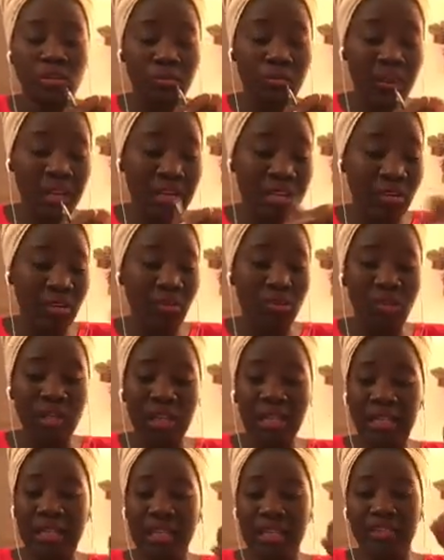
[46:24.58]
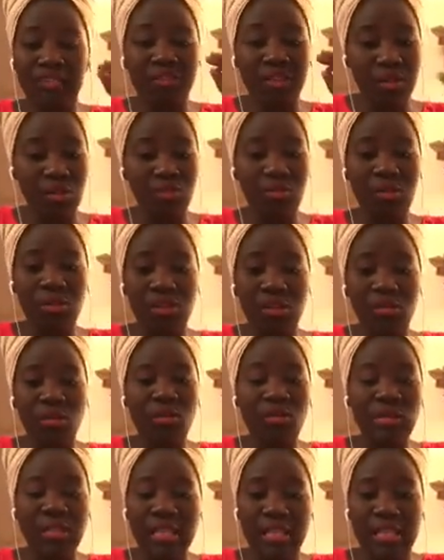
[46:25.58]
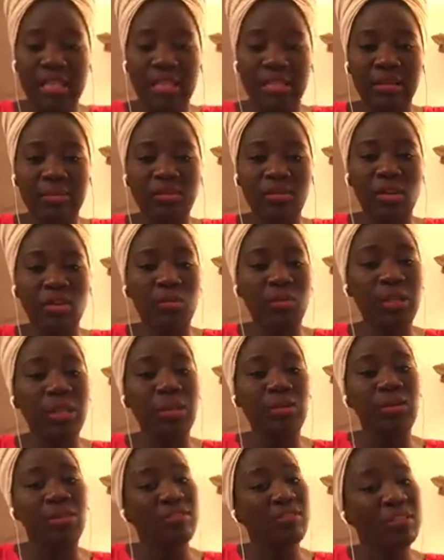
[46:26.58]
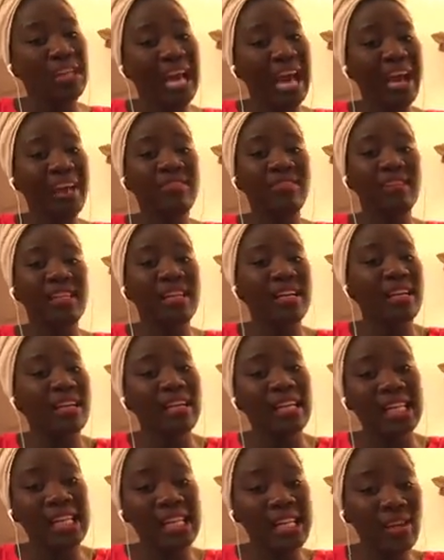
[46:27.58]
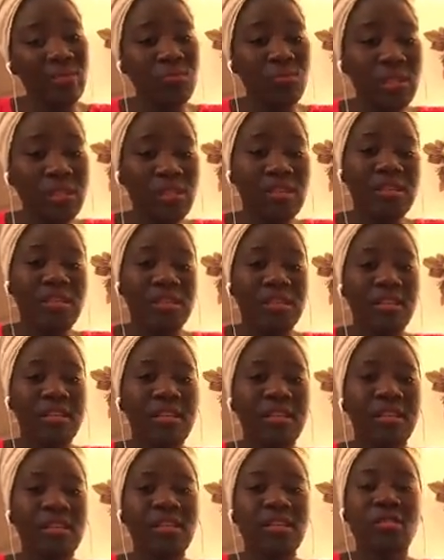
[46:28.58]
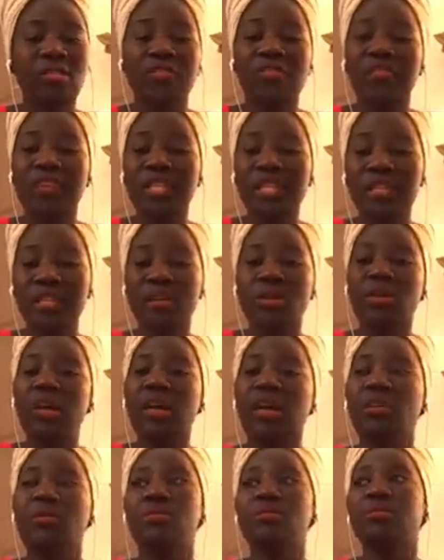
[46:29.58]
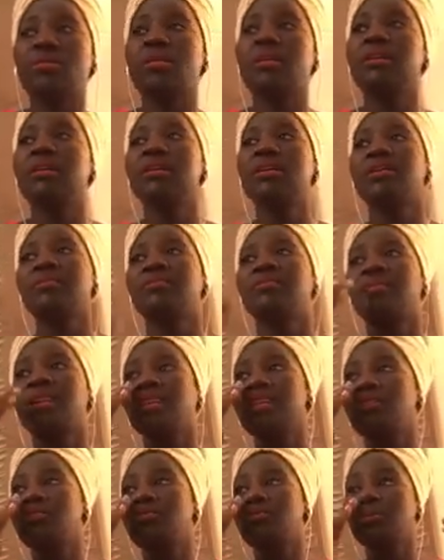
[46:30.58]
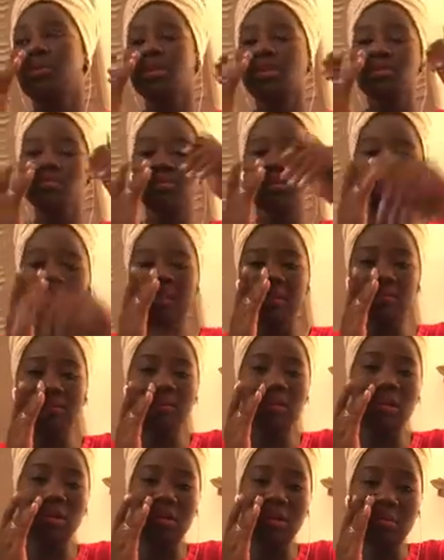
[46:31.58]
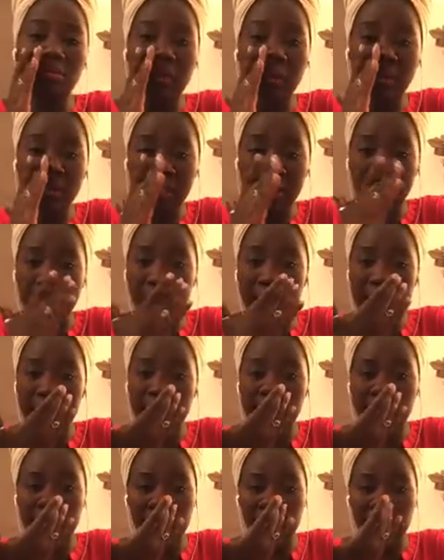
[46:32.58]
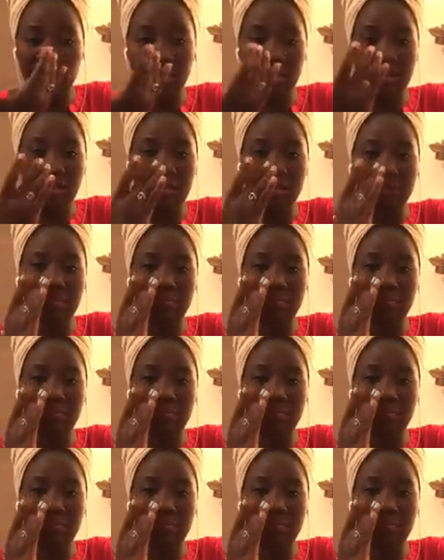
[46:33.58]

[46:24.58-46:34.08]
paranoid and frustrated all the time without even having like a clear reason. So physical health is really, really important when it comes to that.